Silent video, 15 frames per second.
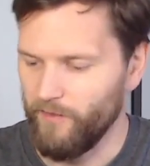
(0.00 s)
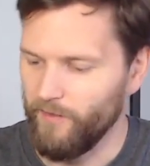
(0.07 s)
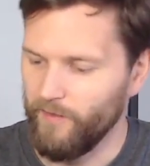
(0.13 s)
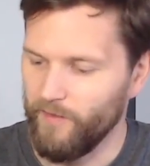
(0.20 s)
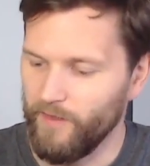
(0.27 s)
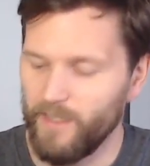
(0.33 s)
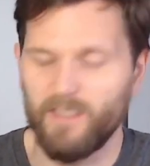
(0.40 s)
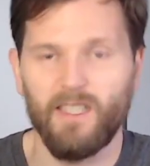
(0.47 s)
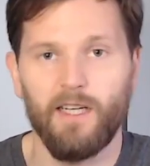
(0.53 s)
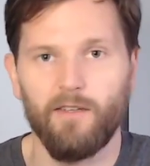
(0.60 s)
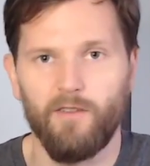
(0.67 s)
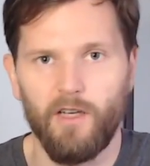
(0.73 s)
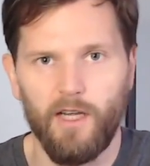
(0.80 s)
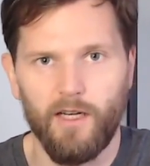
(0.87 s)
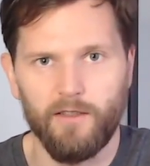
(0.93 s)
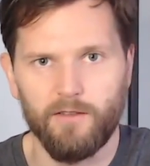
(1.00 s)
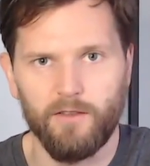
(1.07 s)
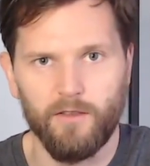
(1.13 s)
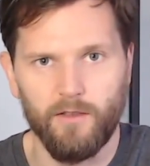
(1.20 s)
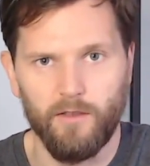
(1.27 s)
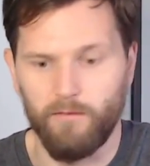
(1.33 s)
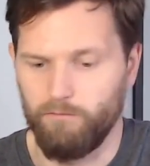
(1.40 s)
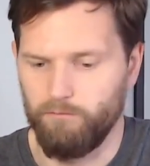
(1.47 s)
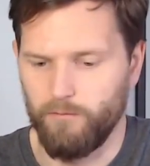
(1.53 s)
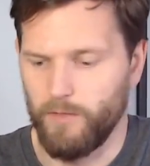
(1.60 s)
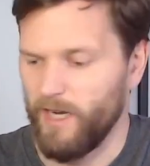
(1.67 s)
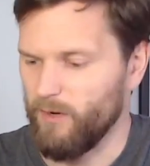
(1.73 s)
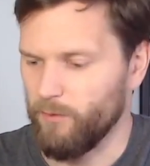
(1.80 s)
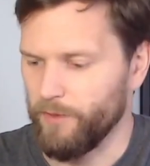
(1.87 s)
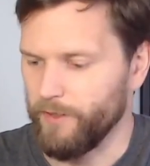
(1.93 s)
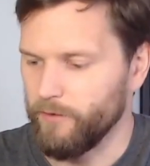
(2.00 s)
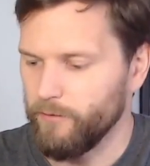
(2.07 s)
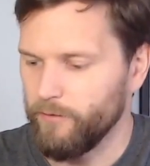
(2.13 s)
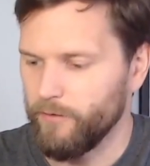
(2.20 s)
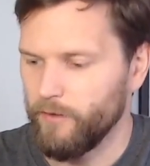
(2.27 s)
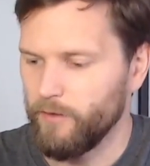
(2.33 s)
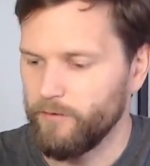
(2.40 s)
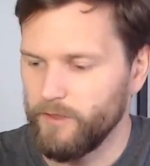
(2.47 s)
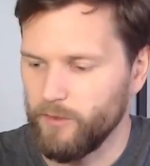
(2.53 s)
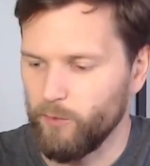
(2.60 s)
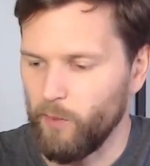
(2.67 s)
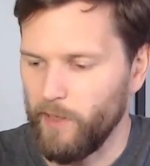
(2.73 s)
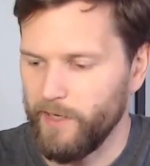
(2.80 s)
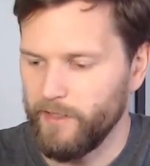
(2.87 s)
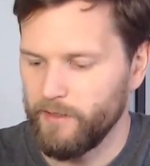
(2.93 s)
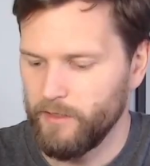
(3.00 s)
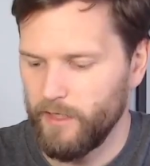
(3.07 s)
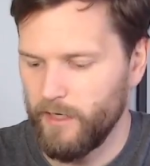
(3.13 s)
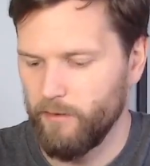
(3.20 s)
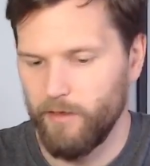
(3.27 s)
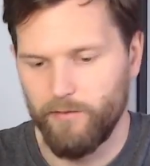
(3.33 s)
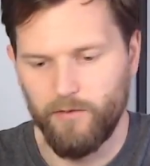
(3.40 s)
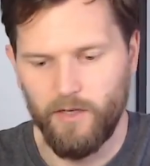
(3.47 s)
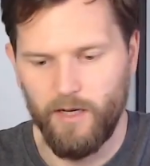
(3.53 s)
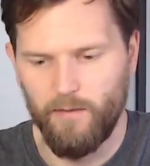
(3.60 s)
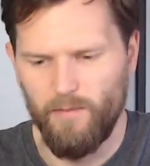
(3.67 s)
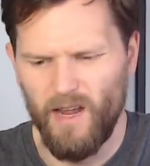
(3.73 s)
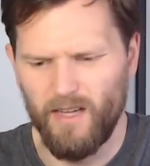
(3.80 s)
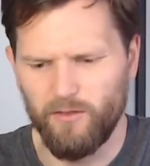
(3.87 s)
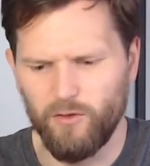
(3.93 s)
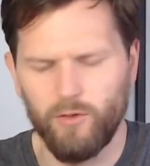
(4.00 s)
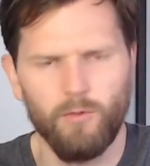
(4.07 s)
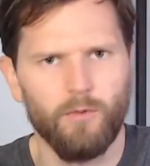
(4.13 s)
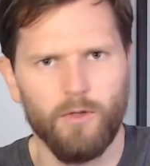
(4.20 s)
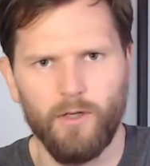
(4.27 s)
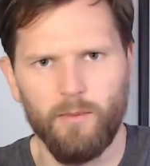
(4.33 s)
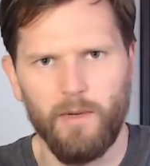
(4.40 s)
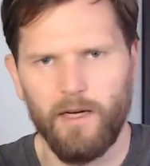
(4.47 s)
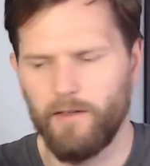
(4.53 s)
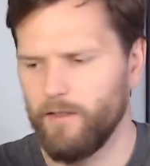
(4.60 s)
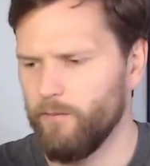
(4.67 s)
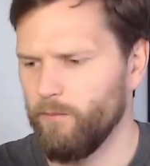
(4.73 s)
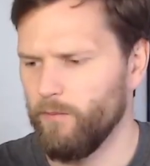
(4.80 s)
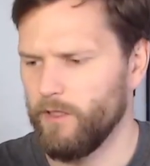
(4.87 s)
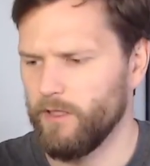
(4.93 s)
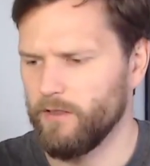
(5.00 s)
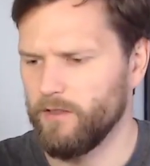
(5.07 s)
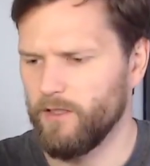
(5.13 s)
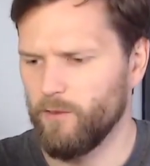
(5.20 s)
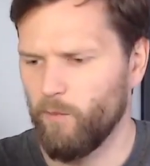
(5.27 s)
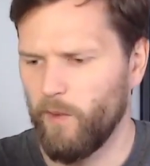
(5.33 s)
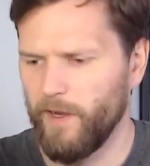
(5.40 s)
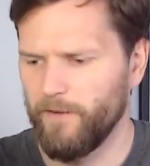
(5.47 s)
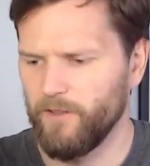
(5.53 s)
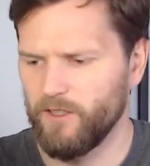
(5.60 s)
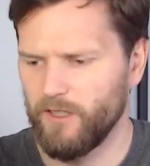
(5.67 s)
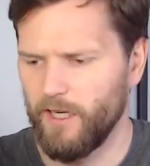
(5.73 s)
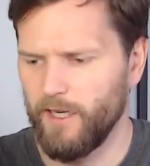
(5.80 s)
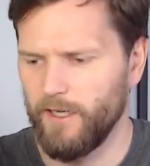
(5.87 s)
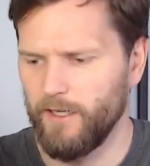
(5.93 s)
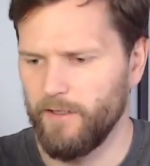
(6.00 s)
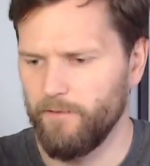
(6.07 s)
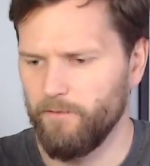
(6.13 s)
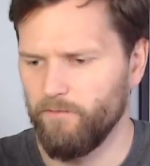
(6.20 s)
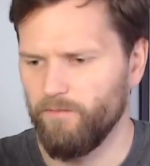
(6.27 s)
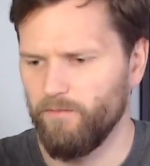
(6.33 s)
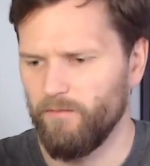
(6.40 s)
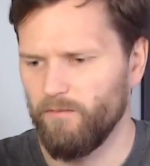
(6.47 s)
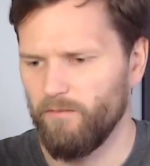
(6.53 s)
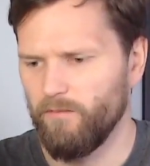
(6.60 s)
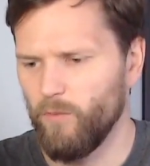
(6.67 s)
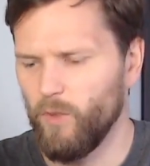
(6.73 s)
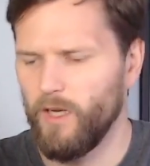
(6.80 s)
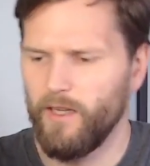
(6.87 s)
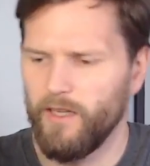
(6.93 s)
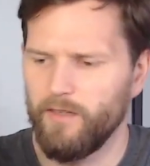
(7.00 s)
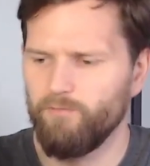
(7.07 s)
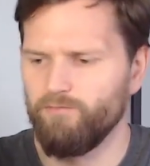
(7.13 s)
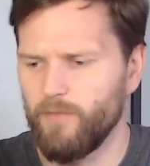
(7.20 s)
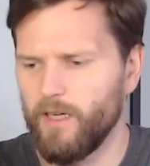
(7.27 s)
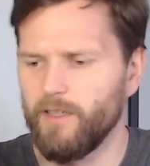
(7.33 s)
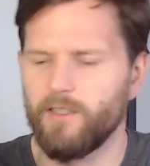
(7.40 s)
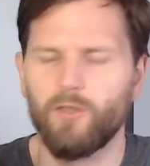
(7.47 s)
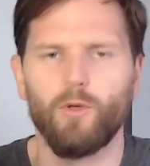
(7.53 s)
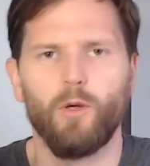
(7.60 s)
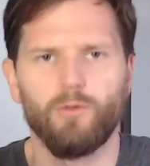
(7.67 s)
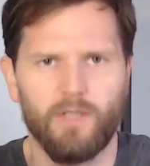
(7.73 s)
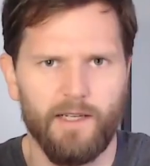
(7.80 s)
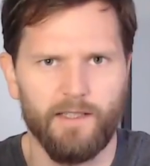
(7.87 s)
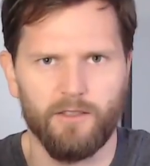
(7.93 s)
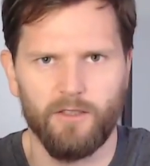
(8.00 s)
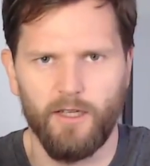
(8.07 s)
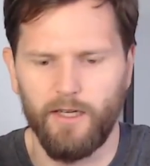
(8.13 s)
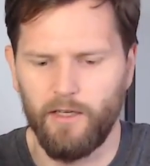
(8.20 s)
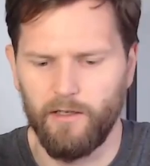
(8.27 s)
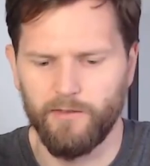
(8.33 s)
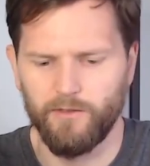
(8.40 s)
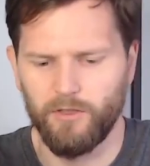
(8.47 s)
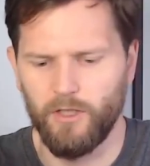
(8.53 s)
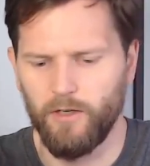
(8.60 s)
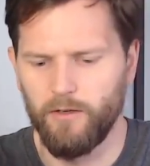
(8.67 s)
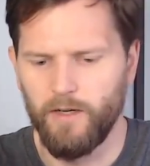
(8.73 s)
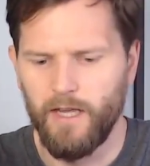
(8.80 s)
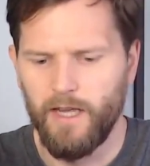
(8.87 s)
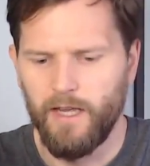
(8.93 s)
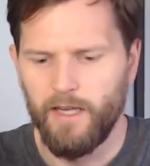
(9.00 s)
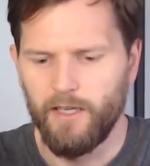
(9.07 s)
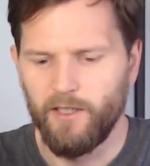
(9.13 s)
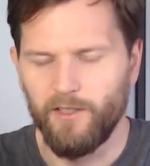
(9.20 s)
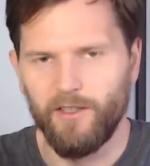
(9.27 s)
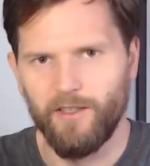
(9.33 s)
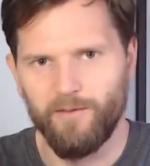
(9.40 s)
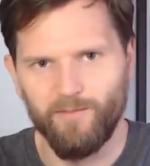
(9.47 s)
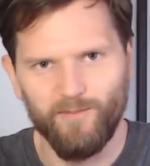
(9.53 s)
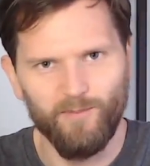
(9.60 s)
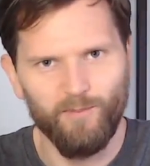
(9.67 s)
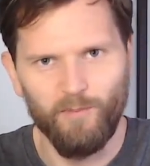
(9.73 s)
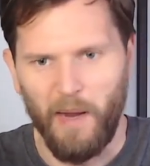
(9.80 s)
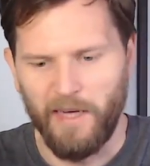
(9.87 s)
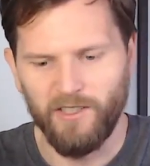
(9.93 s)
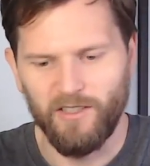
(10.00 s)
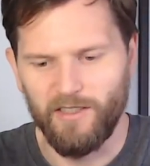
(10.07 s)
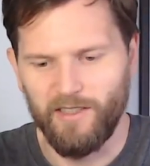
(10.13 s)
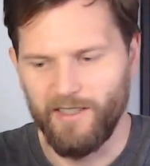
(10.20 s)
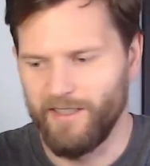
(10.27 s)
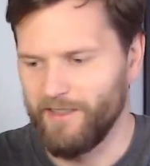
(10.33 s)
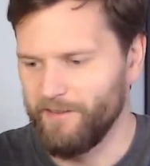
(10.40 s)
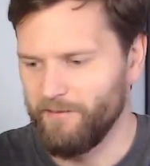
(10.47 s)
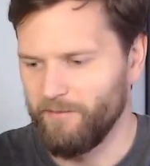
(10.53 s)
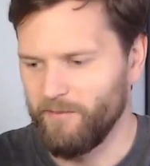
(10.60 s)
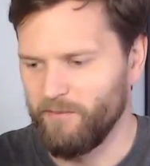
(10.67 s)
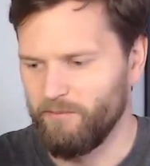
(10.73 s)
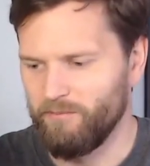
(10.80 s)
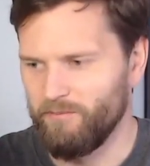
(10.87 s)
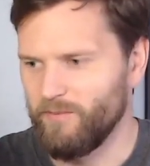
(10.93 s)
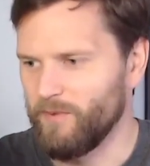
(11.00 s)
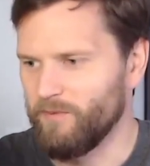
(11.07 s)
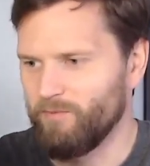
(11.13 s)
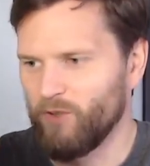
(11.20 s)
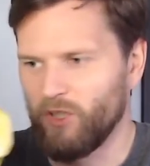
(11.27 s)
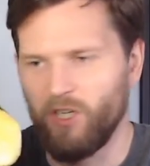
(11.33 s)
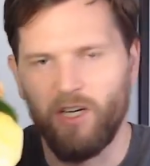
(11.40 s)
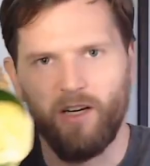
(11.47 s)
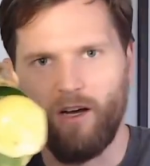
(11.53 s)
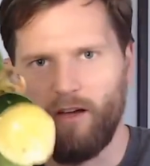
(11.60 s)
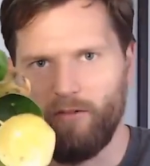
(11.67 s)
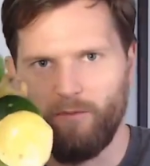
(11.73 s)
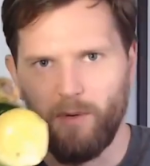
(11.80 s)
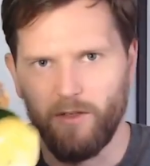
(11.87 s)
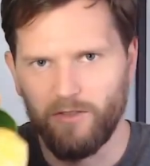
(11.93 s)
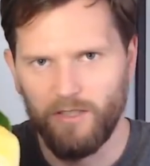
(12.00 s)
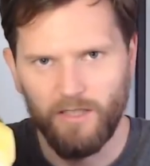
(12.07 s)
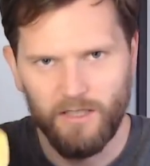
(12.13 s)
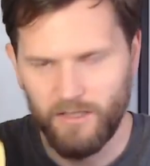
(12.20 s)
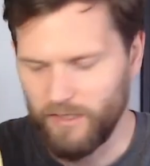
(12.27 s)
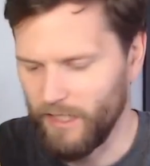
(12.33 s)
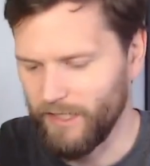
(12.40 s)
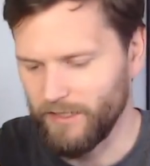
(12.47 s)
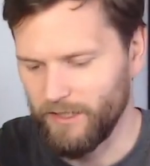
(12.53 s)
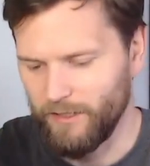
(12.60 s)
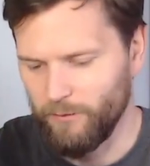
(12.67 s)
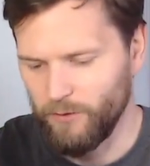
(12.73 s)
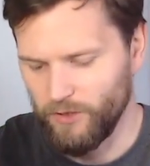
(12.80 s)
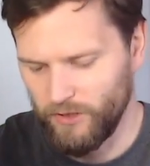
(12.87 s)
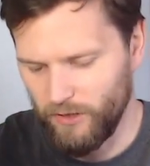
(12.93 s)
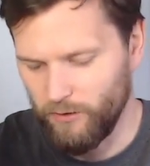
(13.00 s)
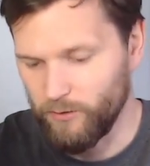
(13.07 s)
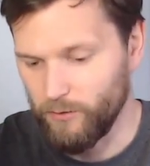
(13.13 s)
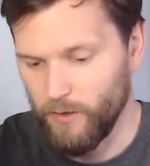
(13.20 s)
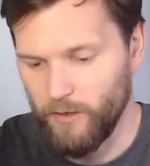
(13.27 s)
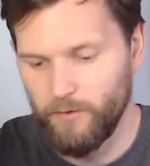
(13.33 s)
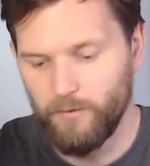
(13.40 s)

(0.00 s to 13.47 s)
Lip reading: That's kind of a lot to get rid of this plant. However, I'm not too worried about it because this plant is well, it grows like a succulent. So You can basically cut off most of these things and it will still grow.